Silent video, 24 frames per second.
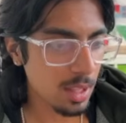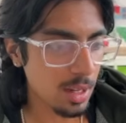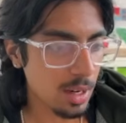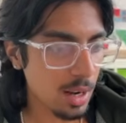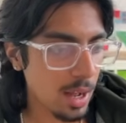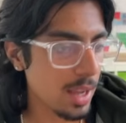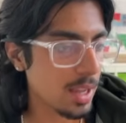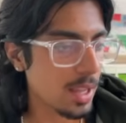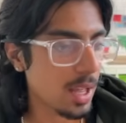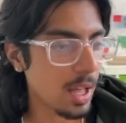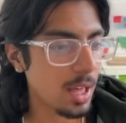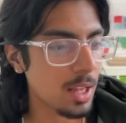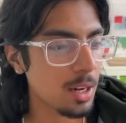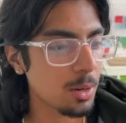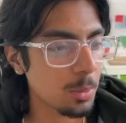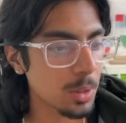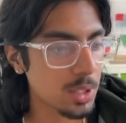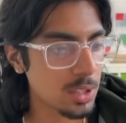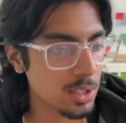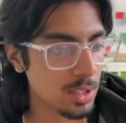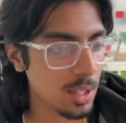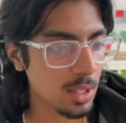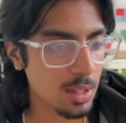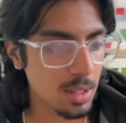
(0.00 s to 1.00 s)
I kind of
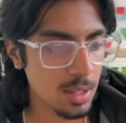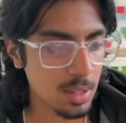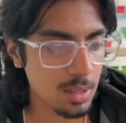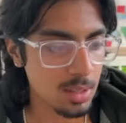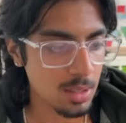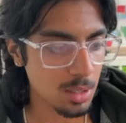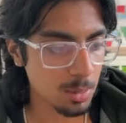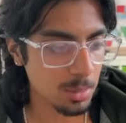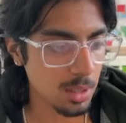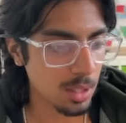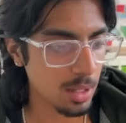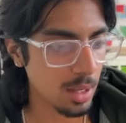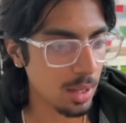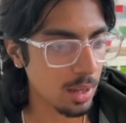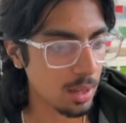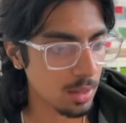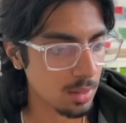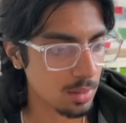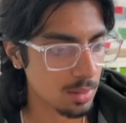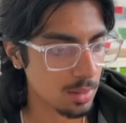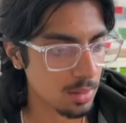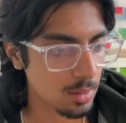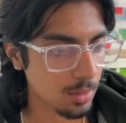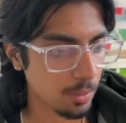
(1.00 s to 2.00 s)
wish they did something
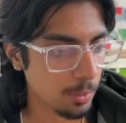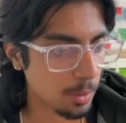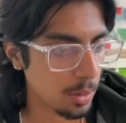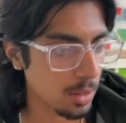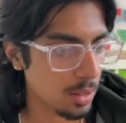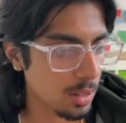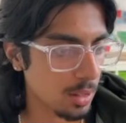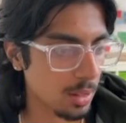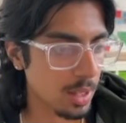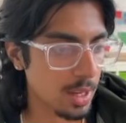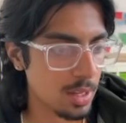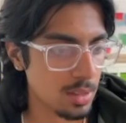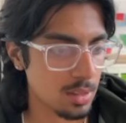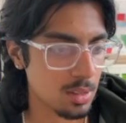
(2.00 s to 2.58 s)
else for the legs.